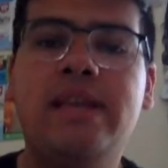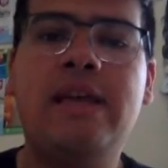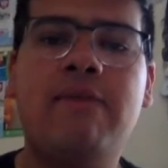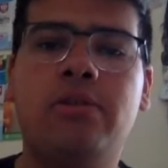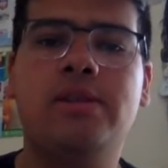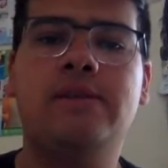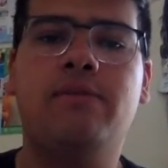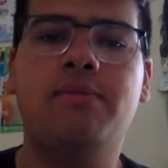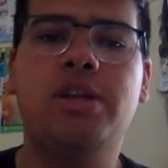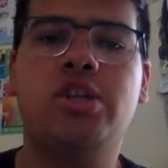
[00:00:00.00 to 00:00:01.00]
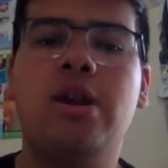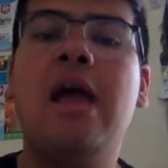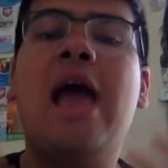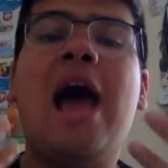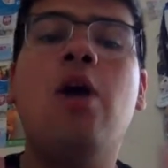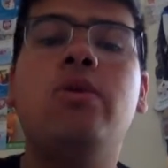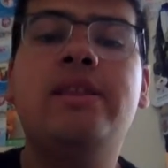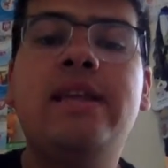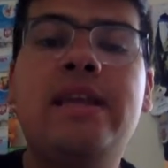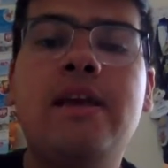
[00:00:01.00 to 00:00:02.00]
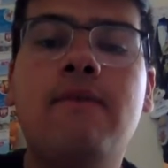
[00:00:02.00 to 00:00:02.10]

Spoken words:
they give out this information? How would they